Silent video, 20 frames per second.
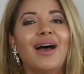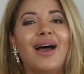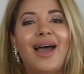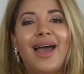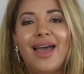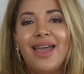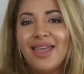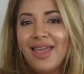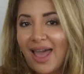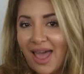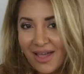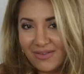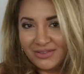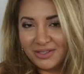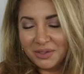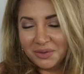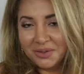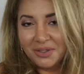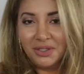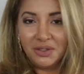I have
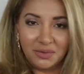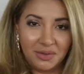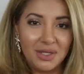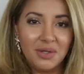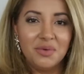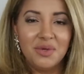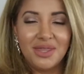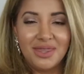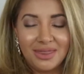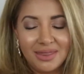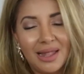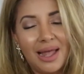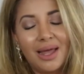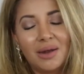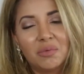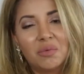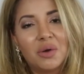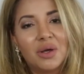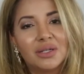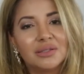to agree with
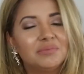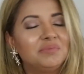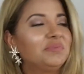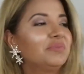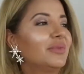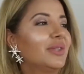that one